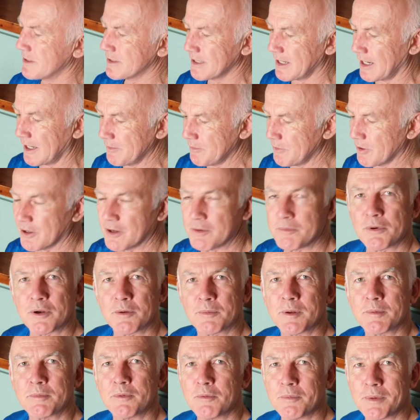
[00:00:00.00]
time, you can put a
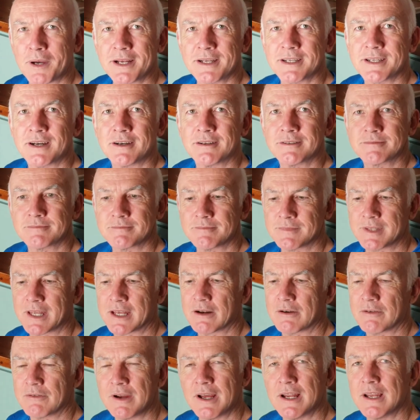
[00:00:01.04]
bit more bait down.
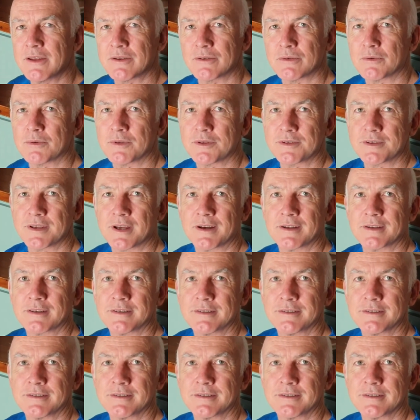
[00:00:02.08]
That'll really sort this out.